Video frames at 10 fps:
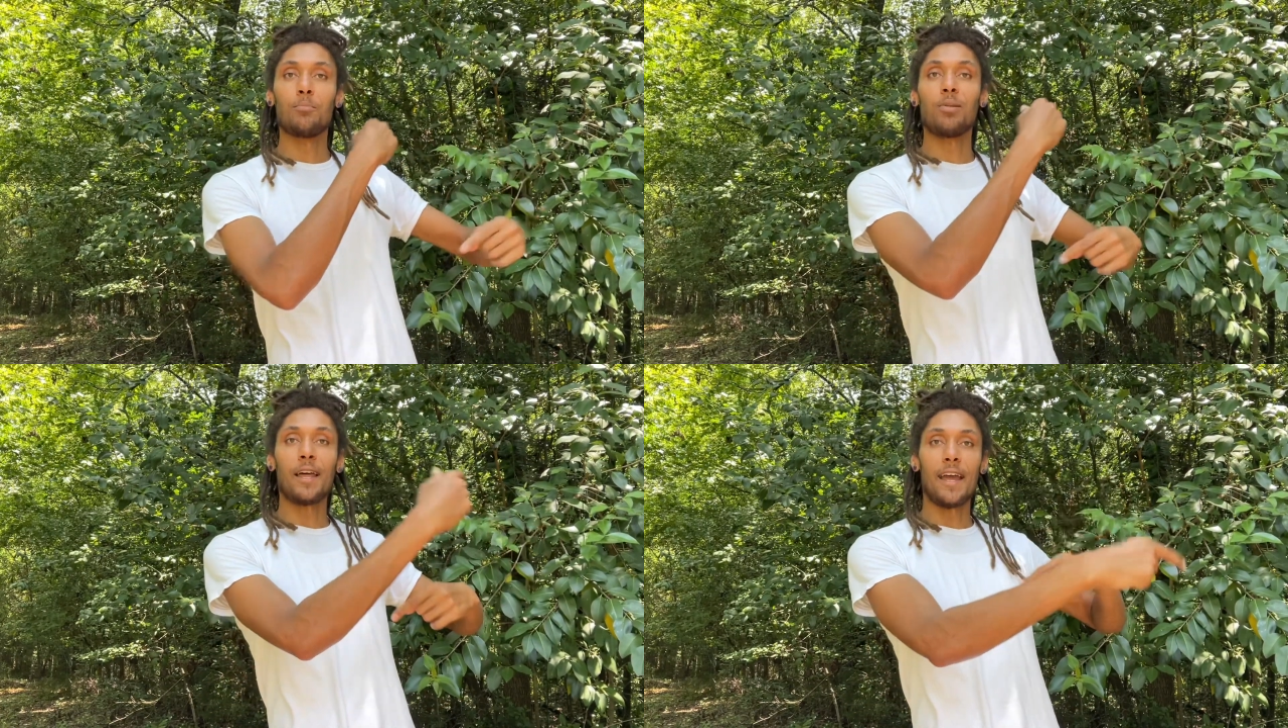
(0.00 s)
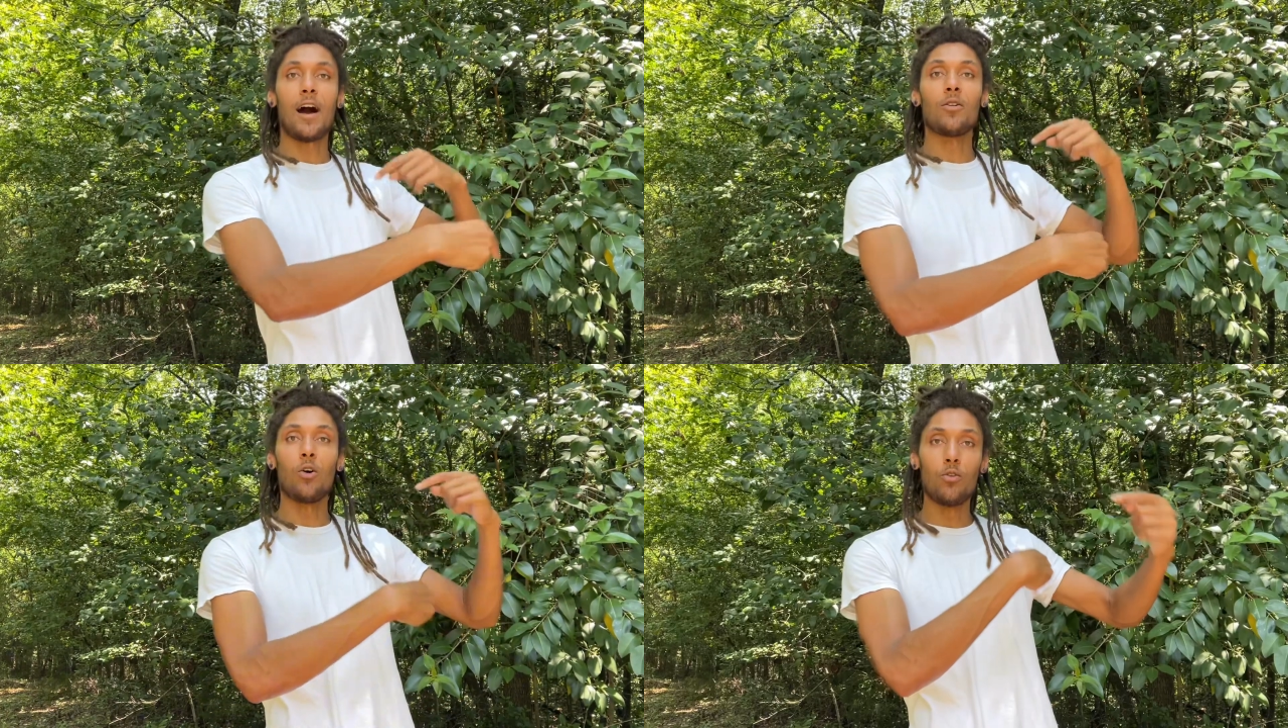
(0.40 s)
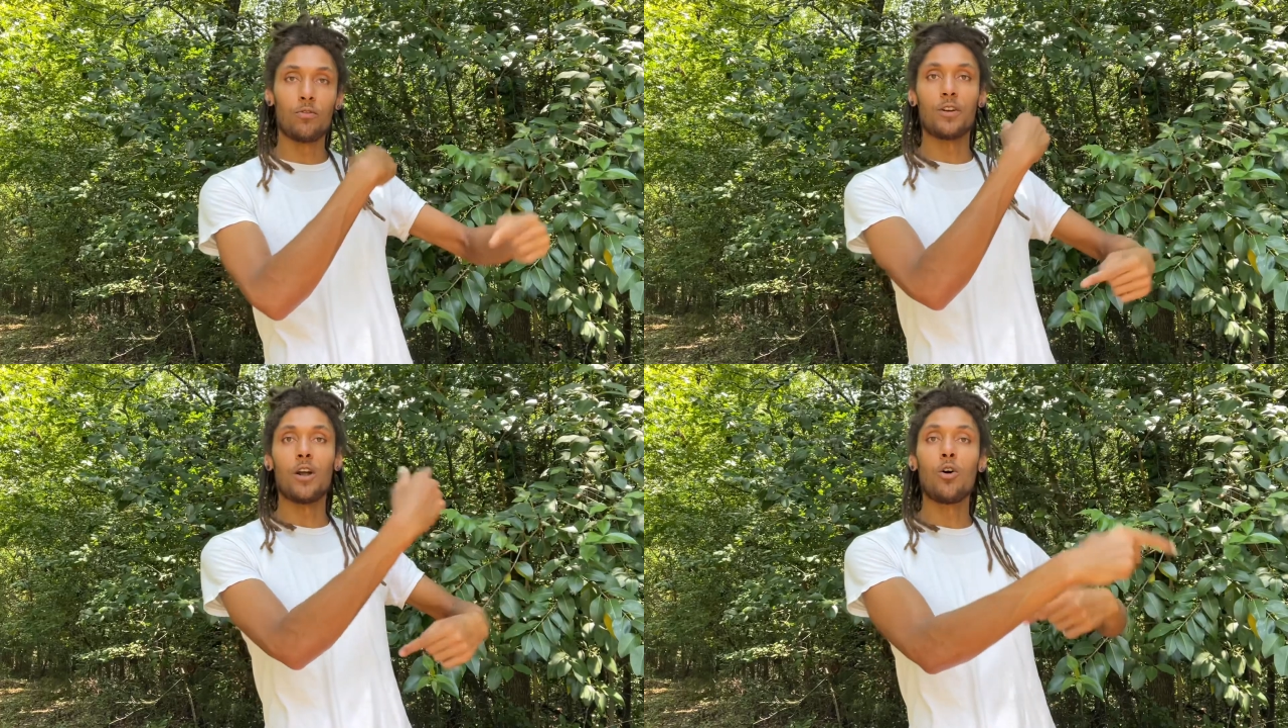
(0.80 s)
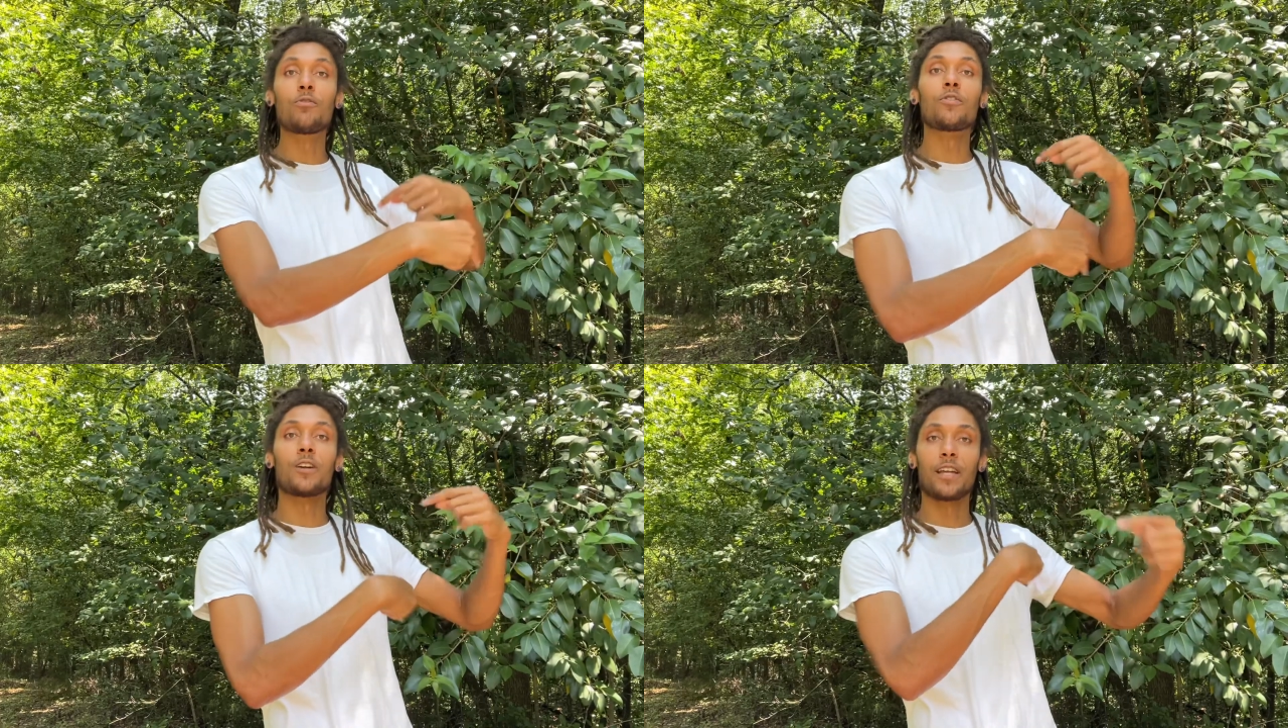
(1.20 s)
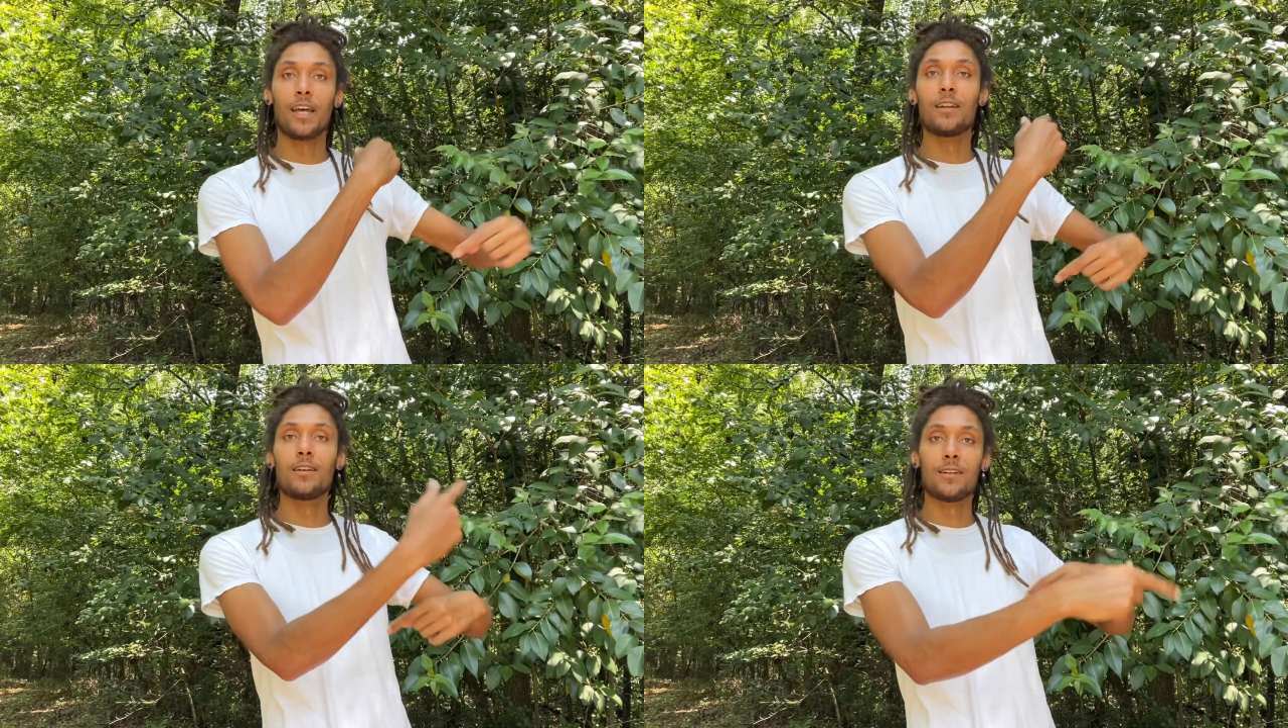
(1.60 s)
play out over and over again,